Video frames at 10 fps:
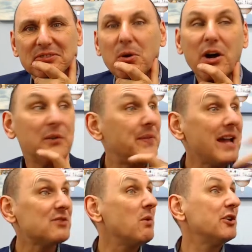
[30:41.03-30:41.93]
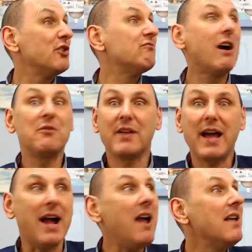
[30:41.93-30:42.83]
Well, that's what you wrote
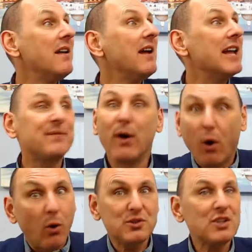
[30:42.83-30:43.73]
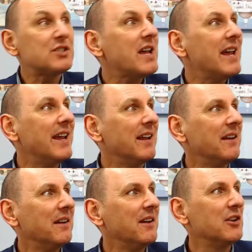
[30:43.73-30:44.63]
there. It's for all to see. No,
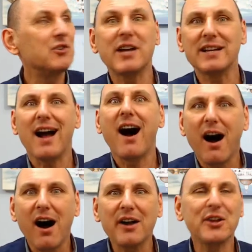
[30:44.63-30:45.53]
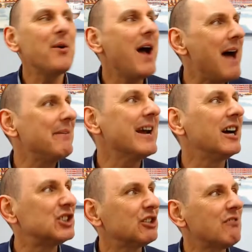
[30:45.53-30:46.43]
you said, are you having
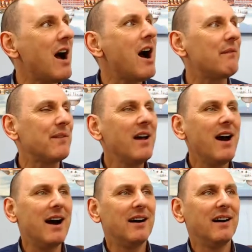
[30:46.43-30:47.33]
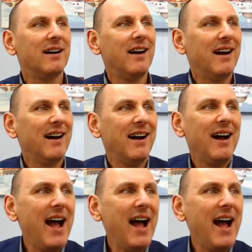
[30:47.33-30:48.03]
a giraffe? You're having a laugh.